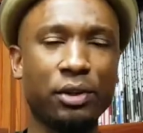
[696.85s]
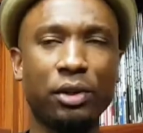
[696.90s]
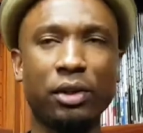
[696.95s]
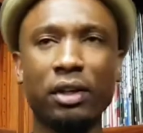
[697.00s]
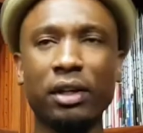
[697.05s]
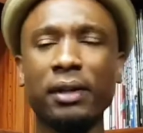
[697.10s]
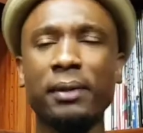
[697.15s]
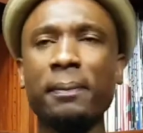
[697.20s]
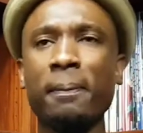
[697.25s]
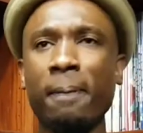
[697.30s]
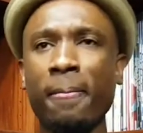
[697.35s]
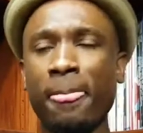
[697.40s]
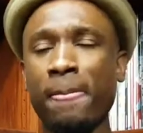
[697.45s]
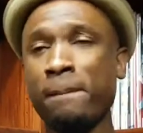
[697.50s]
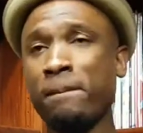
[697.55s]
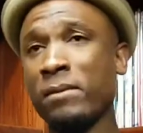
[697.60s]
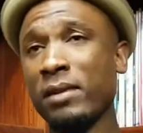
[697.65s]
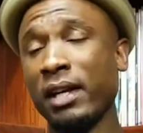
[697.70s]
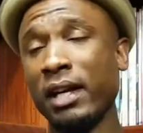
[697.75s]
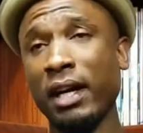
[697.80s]
Or,
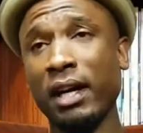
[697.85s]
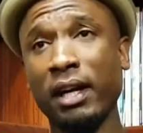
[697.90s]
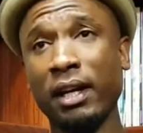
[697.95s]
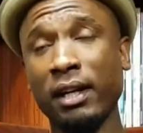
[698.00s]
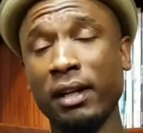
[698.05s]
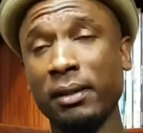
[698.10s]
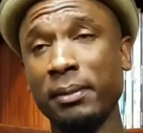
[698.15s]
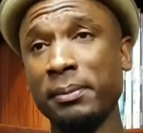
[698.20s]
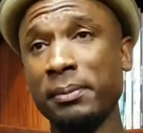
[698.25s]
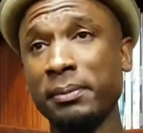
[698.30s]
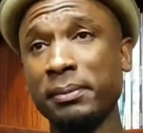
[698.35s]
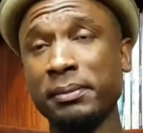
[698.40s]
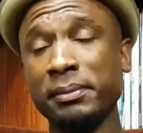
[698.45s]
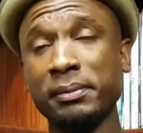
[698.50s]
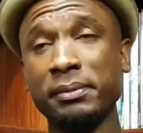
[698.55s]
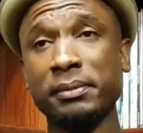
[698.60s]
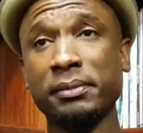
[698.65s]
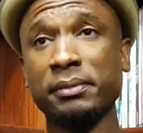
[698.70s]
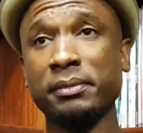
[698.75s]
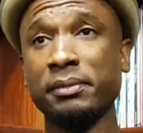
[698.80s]

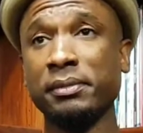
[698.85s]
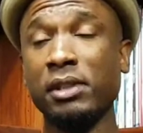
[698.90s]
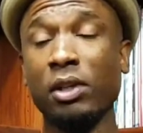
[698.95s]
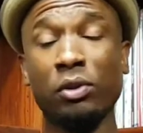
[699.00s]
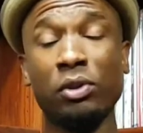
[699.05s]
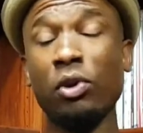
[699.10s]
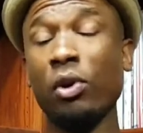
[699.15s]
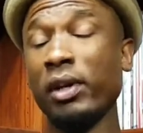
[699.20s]
you know,